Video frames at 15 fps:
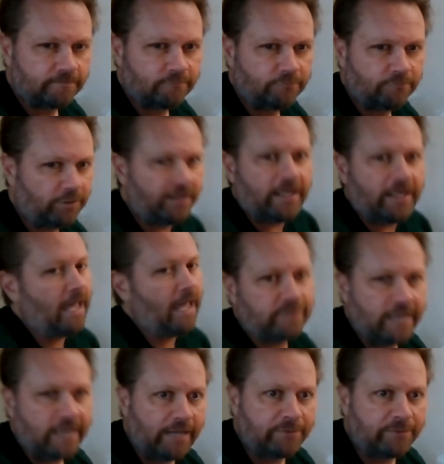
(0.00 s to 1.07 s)
What do they have
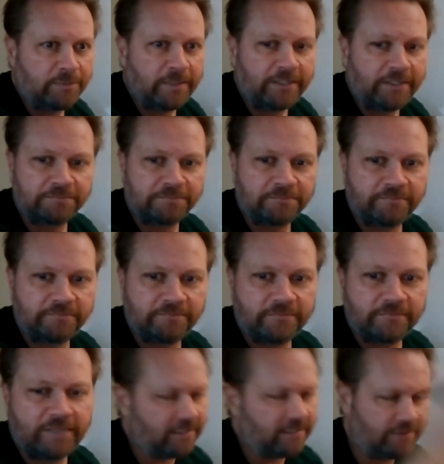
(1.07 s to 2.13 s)
to add up to be?
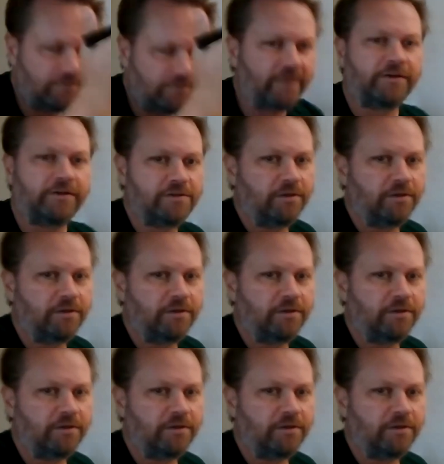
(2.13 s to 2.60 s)
Yes, 500.